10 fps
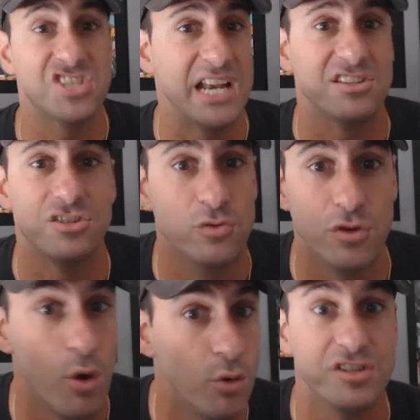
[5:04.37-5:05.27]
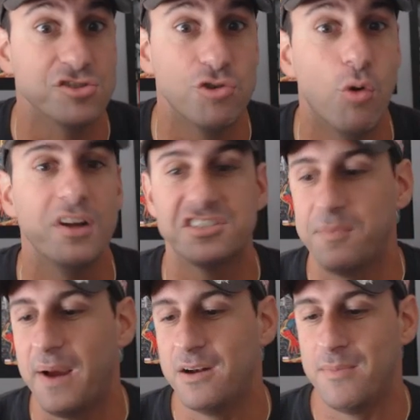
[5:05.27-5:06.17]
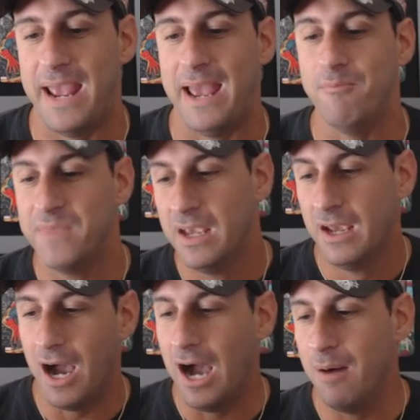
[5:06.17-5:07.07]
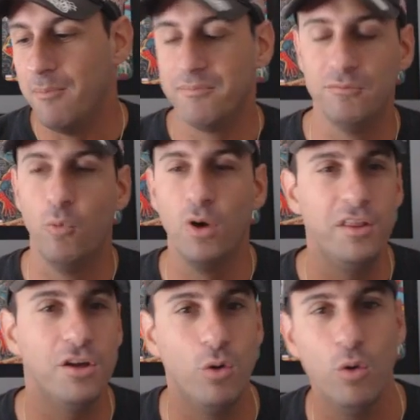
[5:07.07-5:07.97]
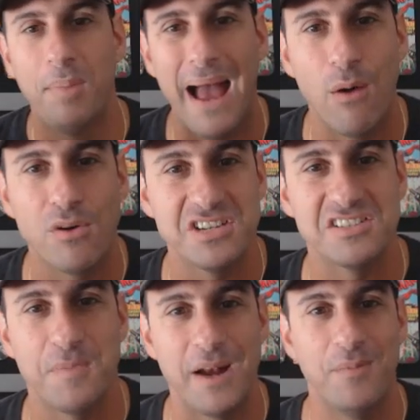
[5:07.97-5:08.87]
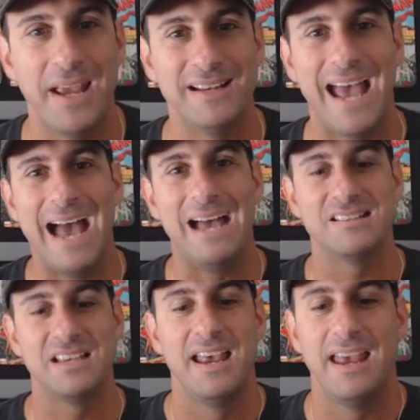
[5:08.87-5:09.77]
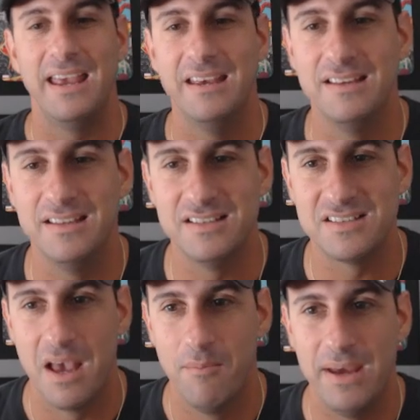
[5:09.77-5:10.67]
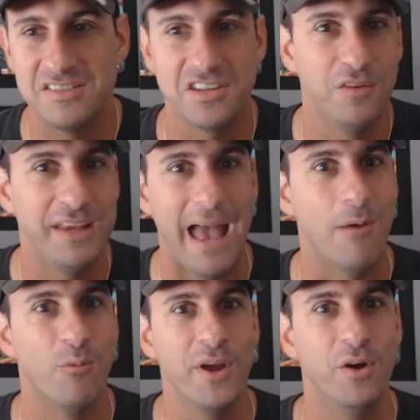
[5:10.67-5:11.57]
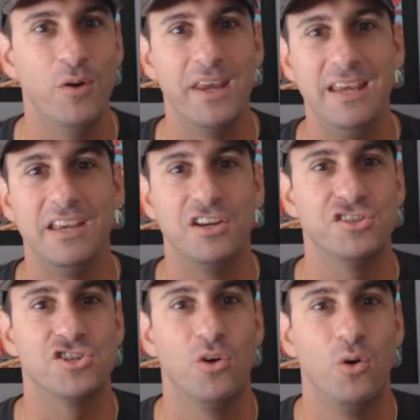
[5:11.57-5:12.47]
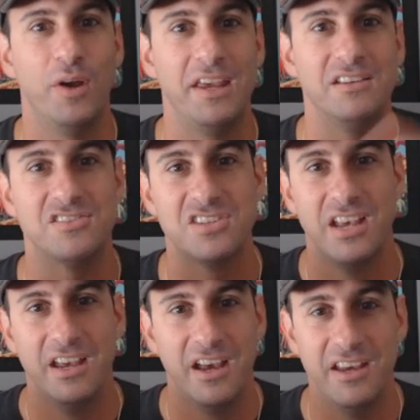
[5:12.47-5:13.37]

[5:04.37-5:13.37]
is sent to go destroy Spider-Man. One of the cool powers that Spider-Man has is basically at will, he can control his